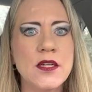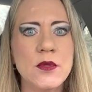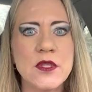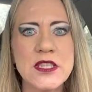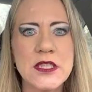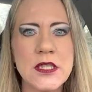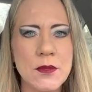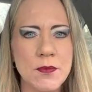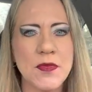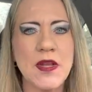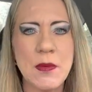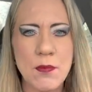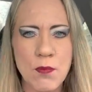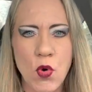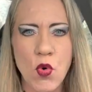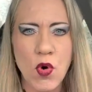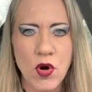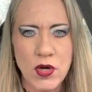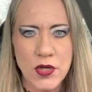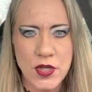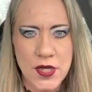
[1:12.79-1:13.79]
was something
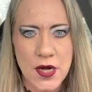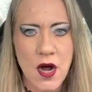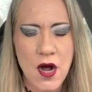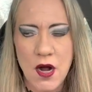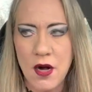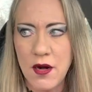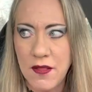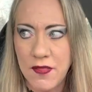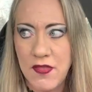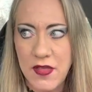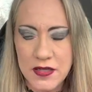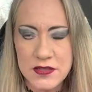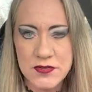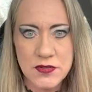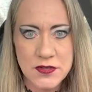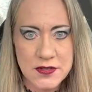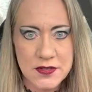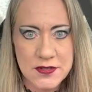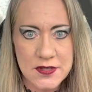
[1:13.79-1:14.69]
more to all of this.